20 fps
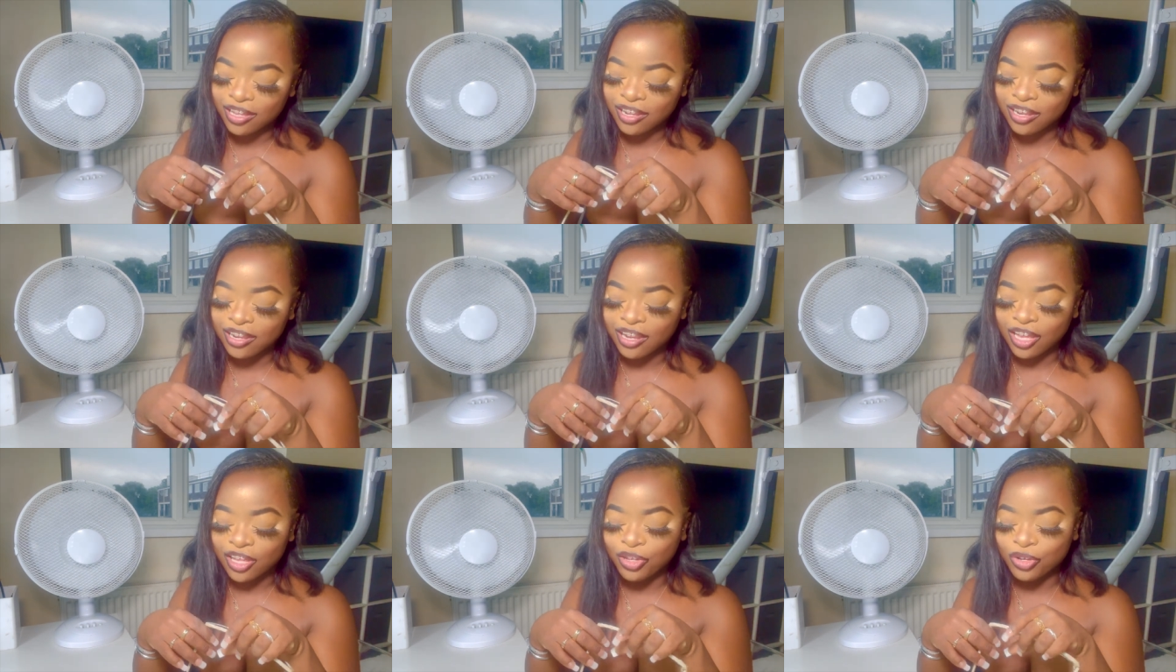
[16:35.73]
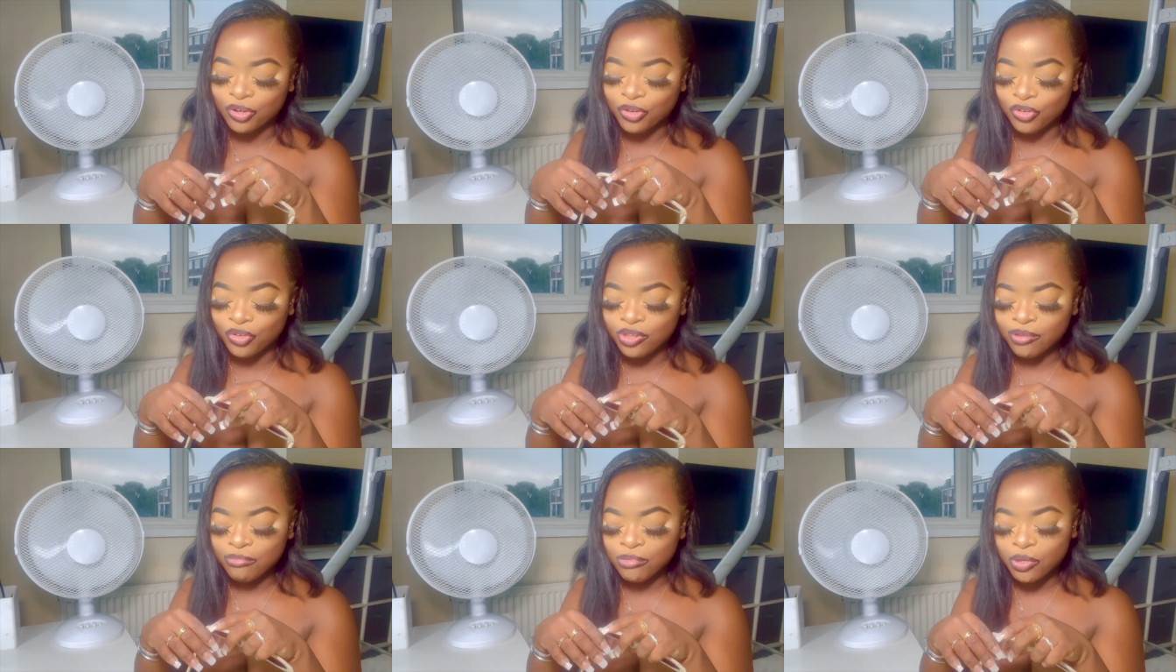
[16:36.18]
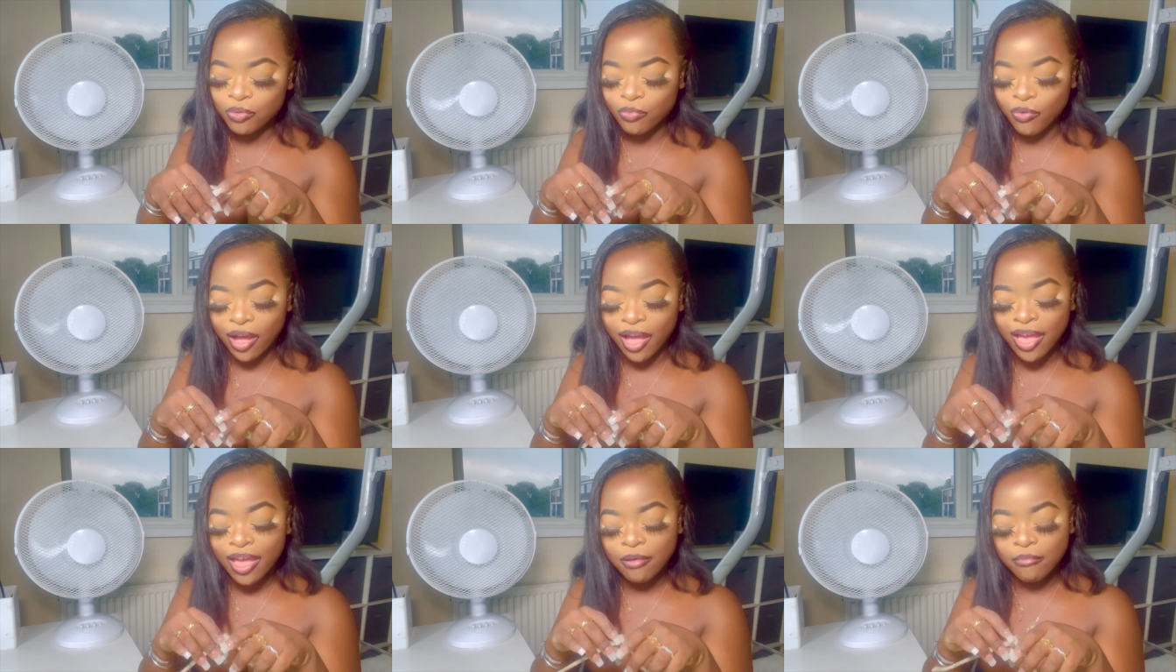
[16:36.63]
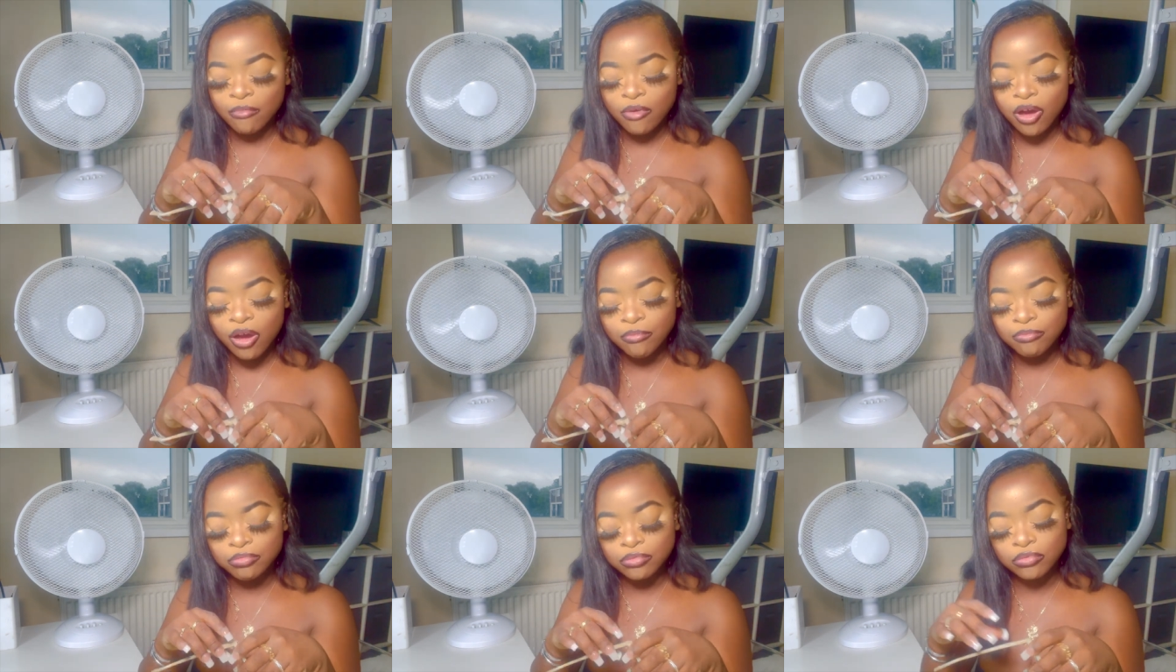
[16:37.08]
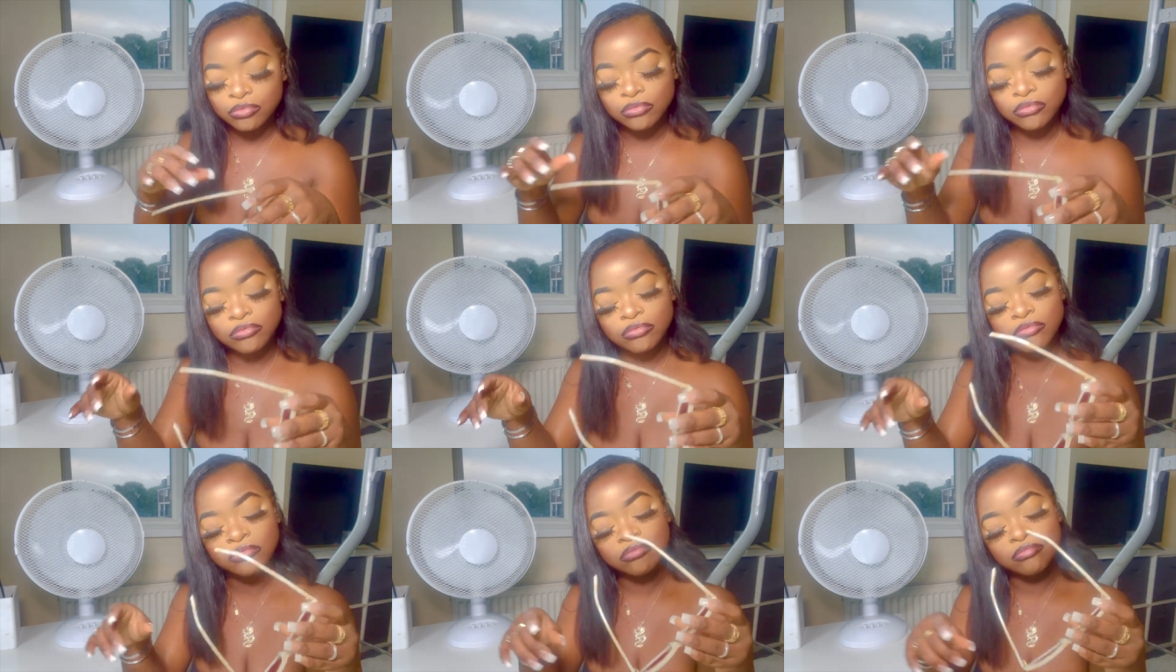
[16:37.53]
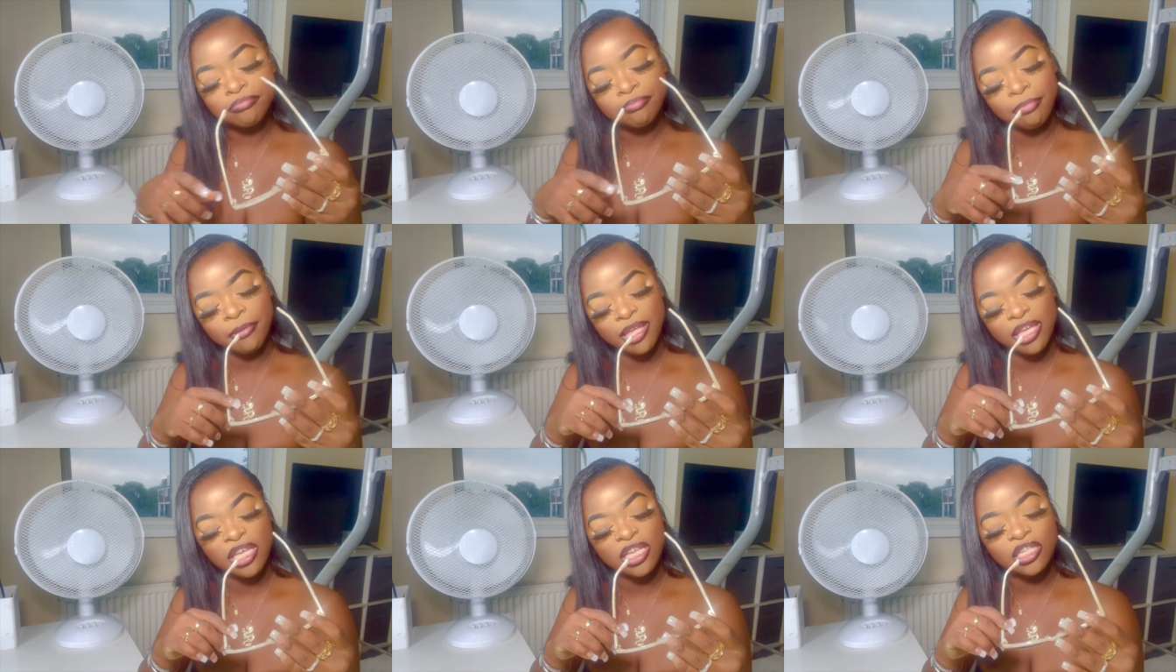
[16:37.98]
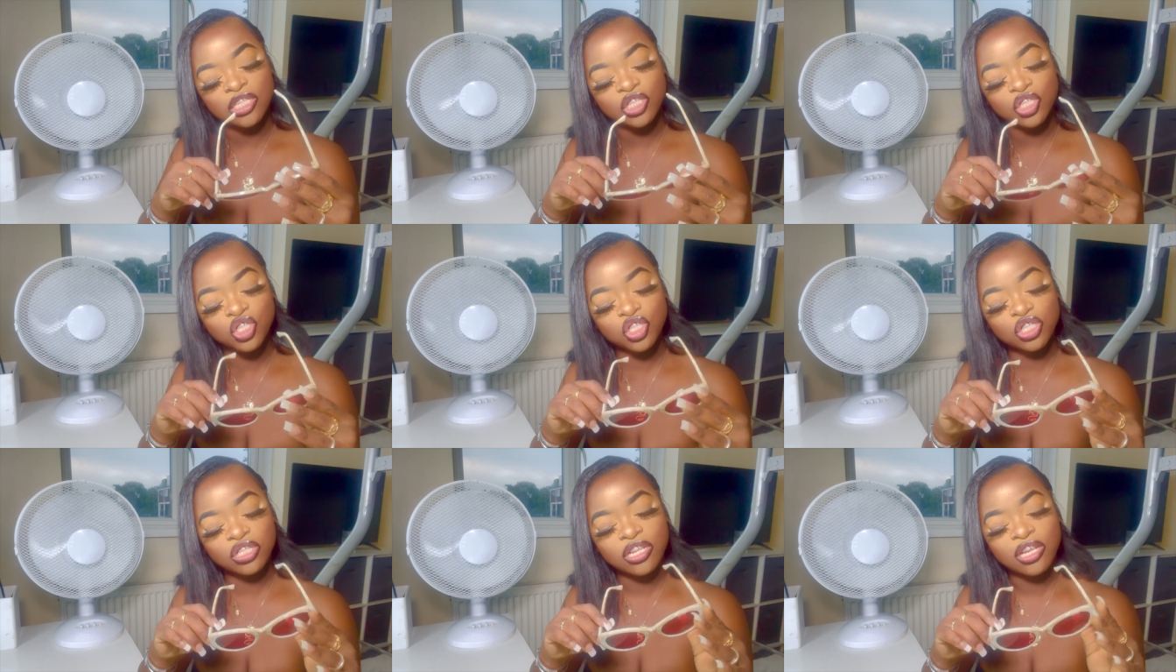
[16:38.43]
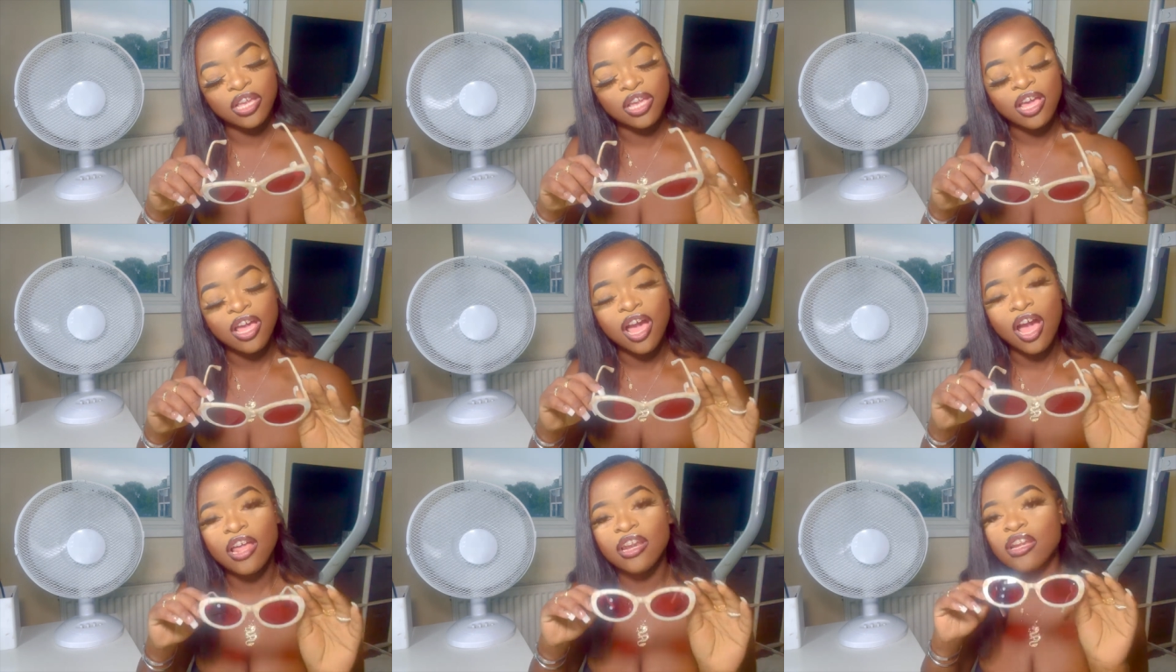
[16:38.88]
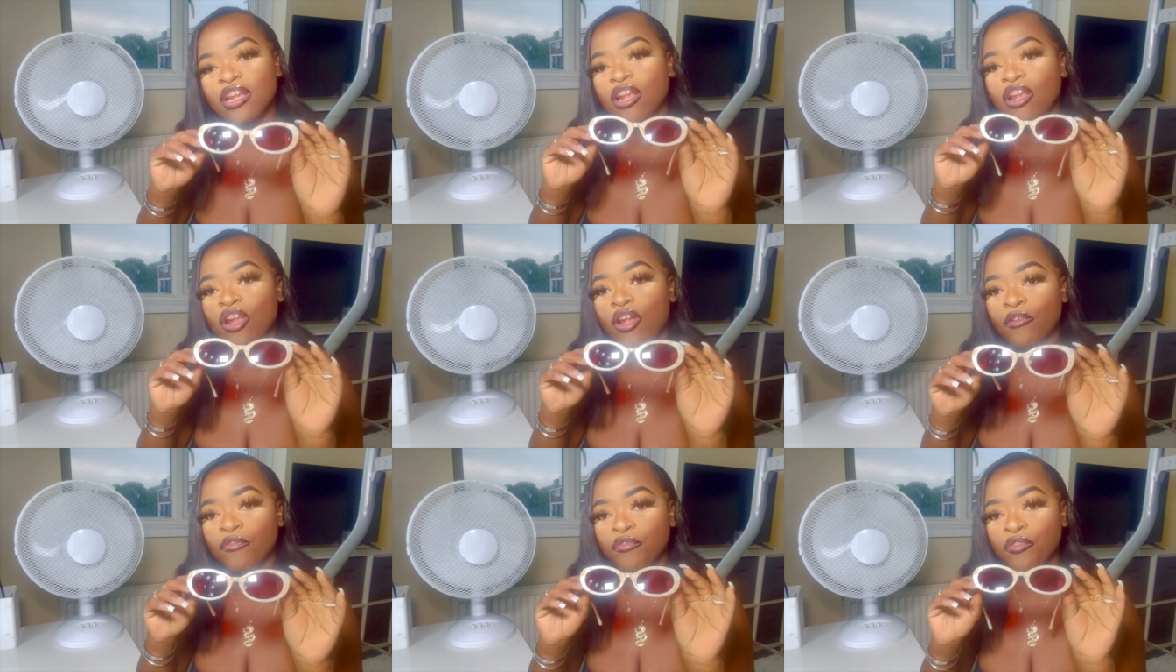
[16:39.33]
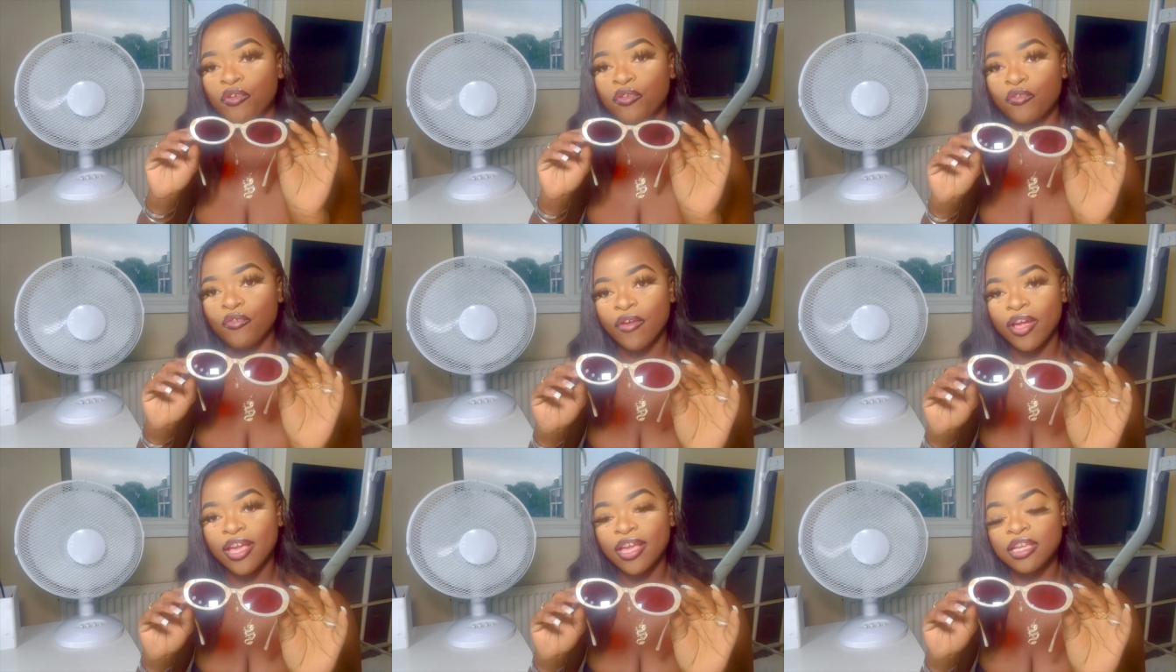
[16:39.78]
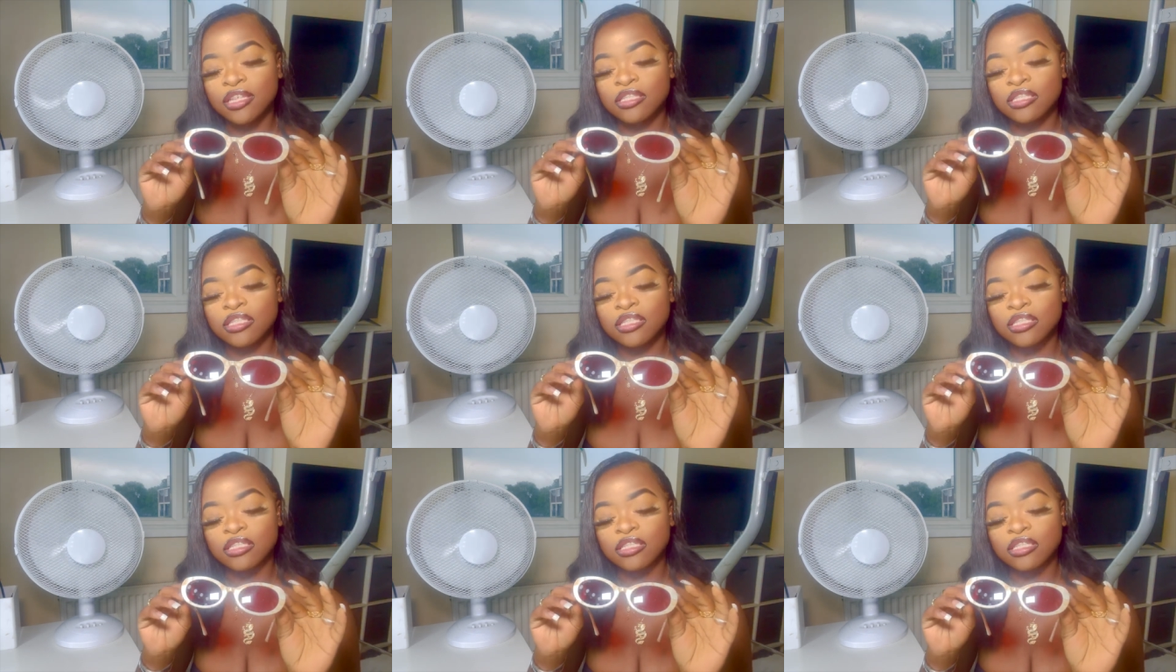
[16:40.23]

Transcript: like a creamy white marble beige and i love the red